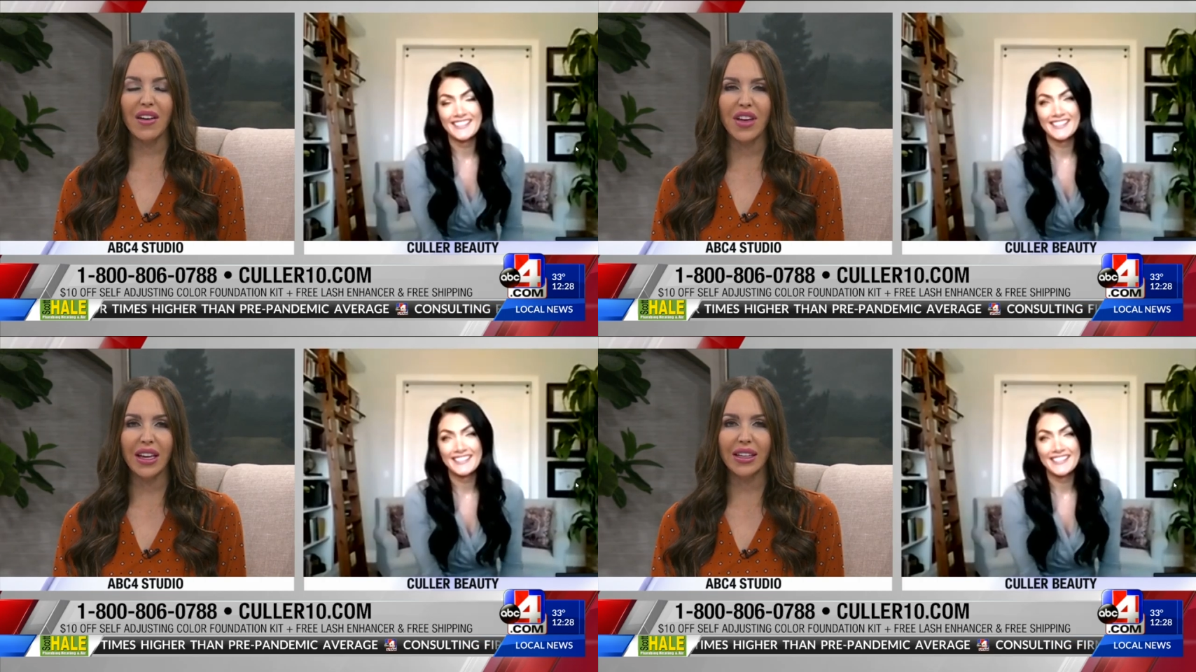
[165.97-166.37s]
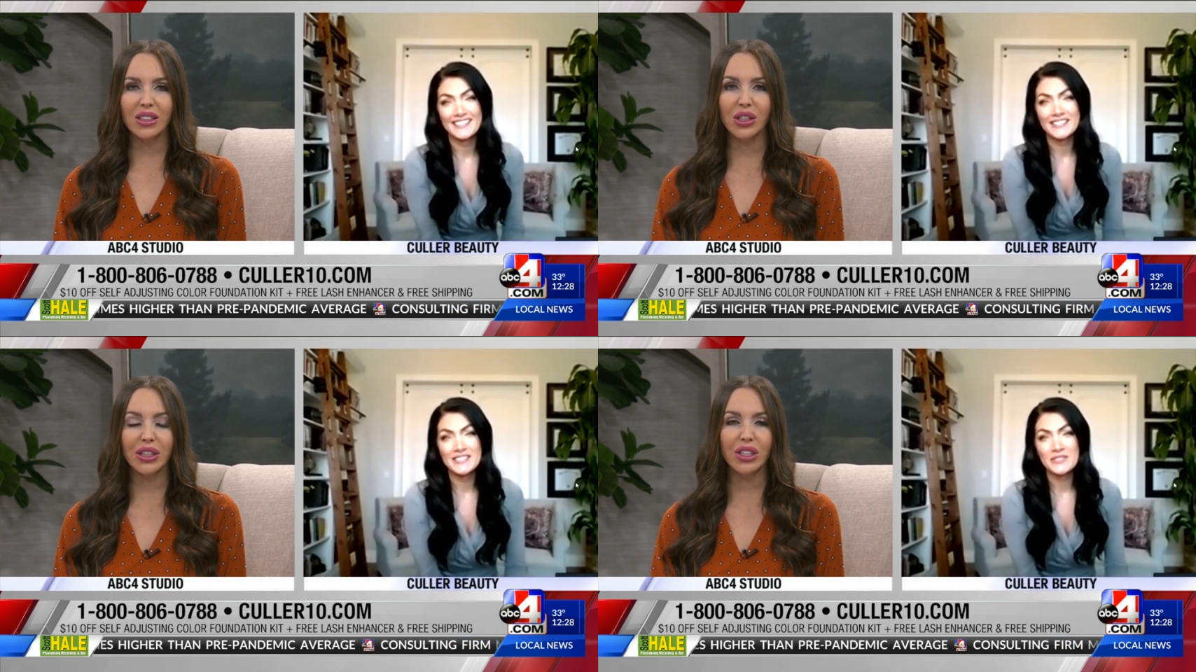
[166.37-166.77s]
Speaker 1: in it,
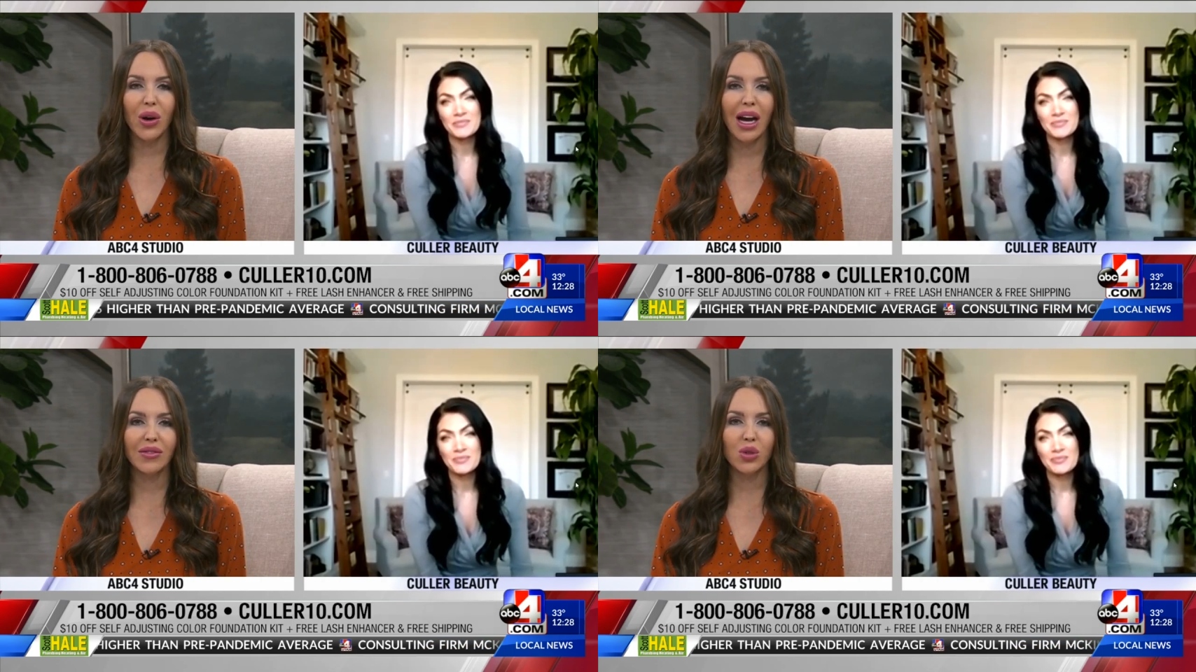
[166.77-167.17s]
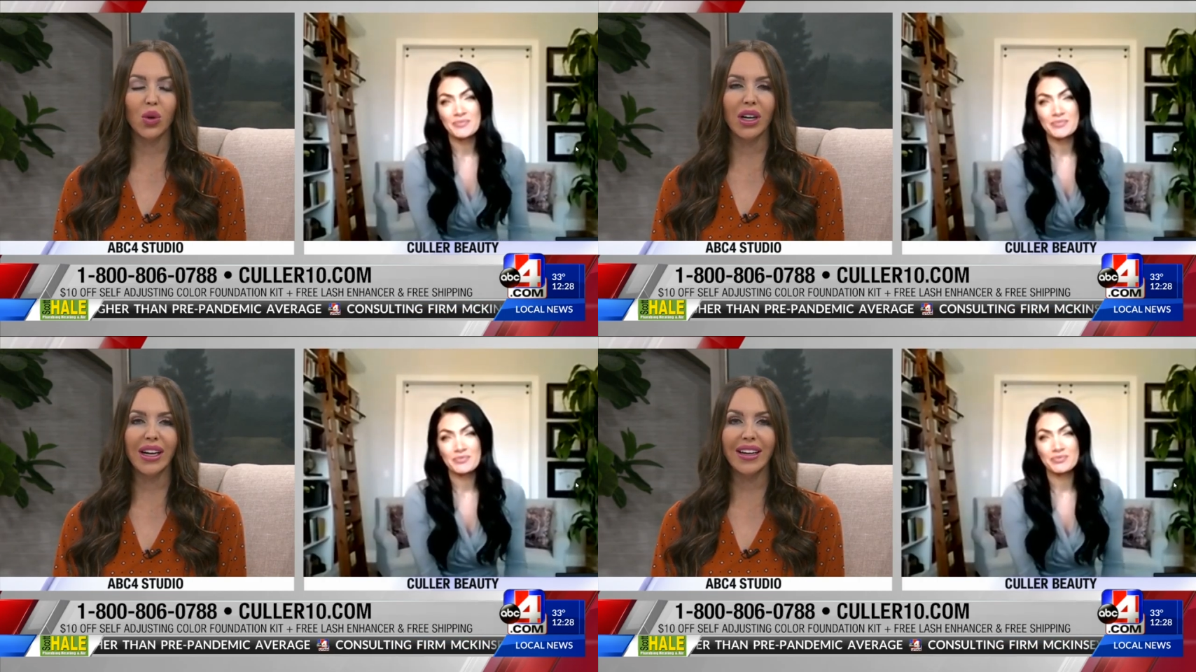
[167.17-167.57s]
so you don't have to
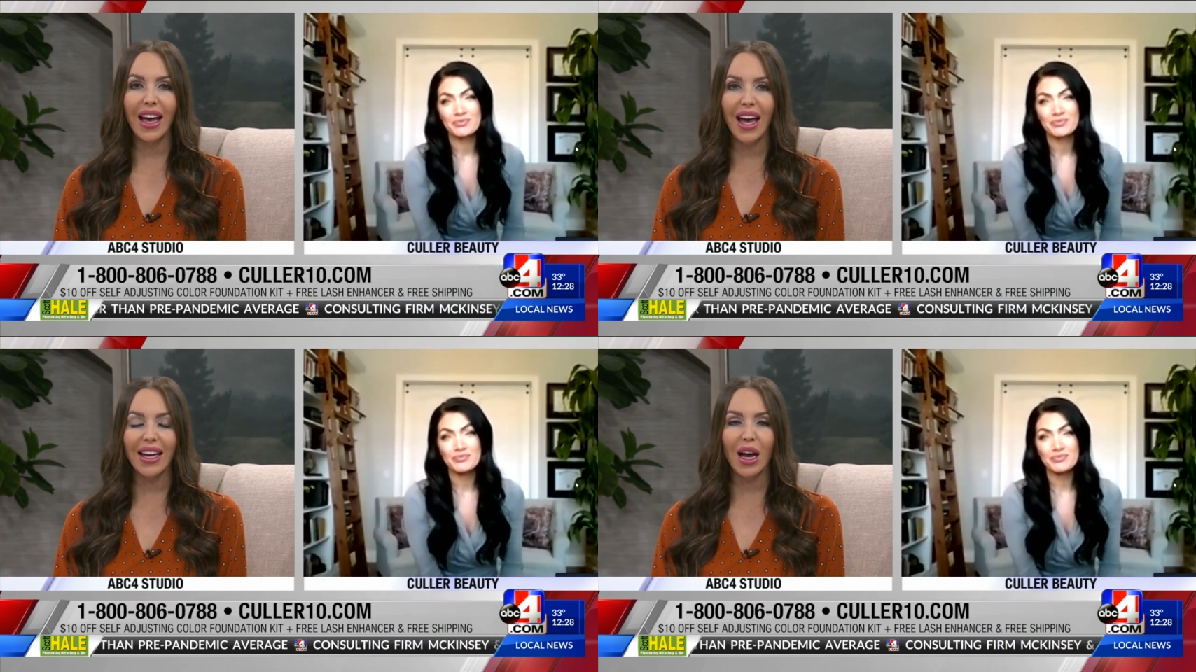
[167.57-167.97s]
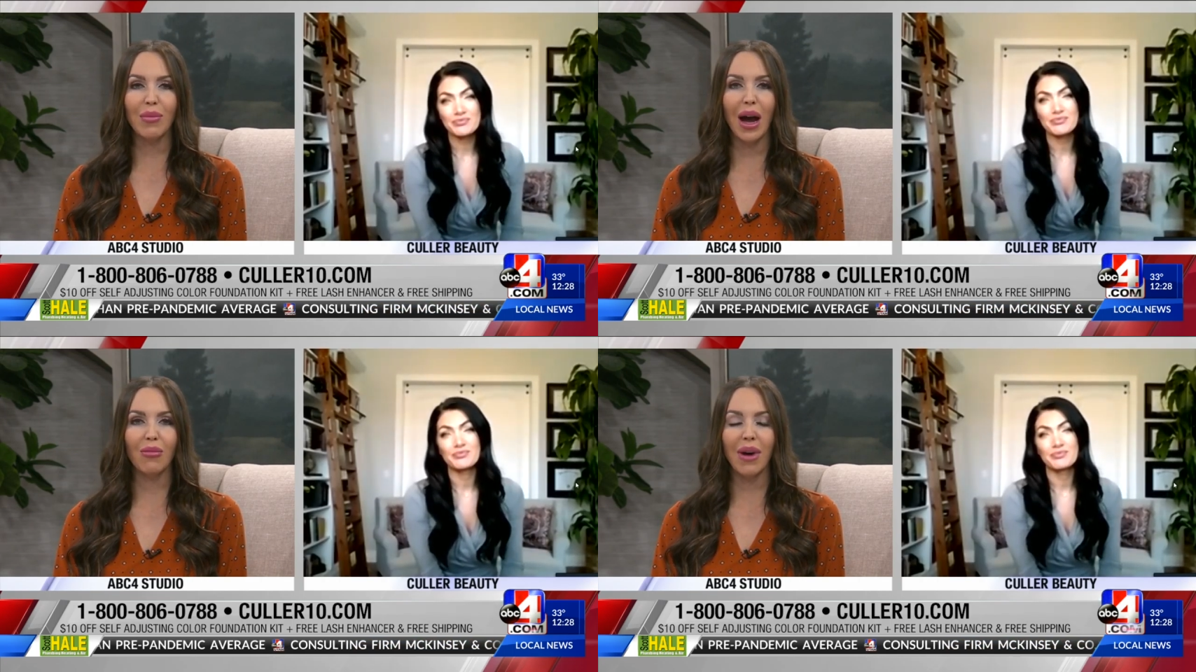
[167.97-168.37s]
worry again
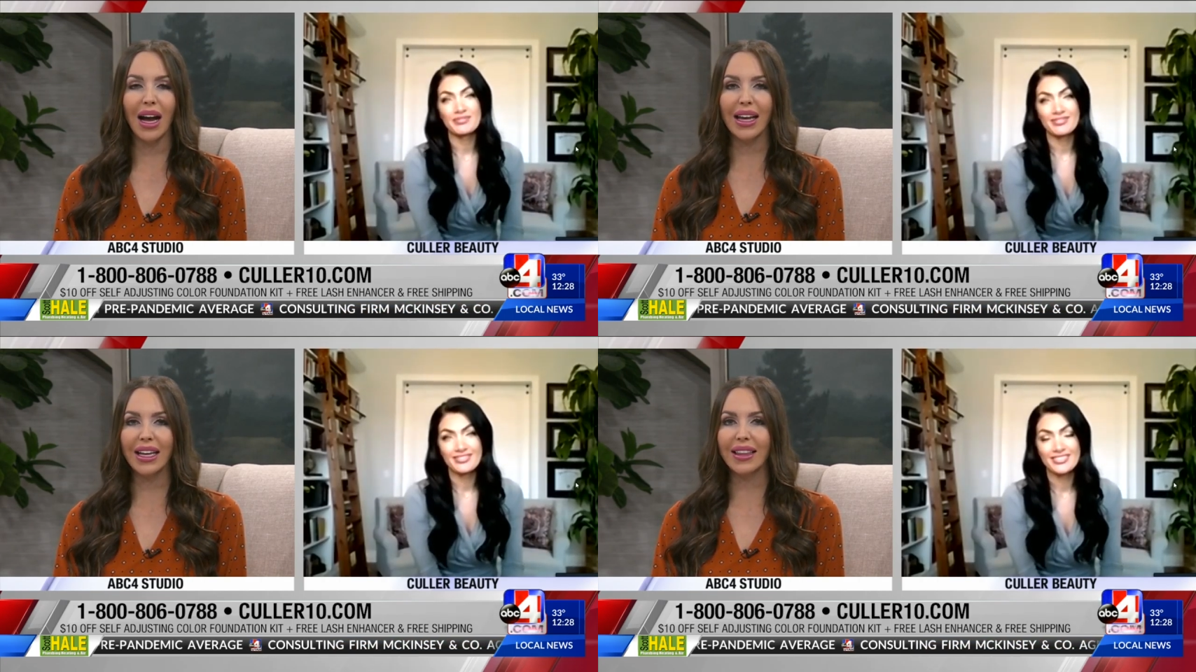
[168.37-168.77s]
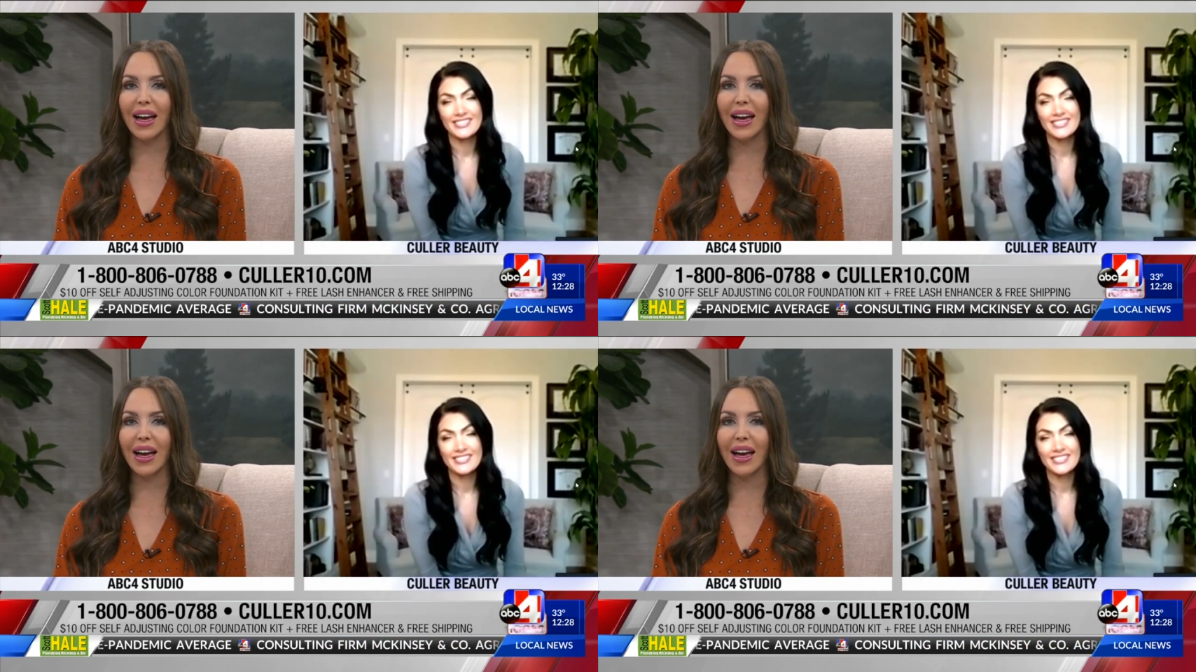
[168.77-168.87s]
about buying